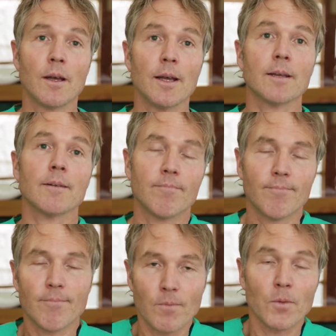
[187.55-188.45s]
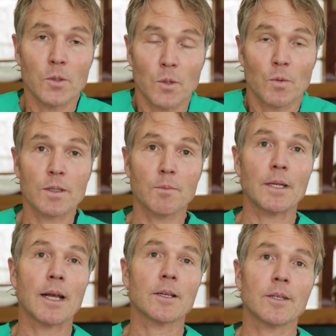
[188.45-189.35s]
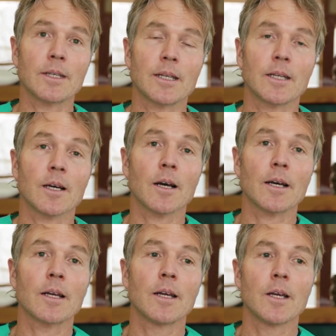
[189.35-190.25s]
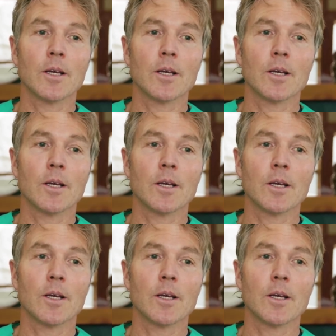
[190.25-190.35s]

and those are ones potentially can die.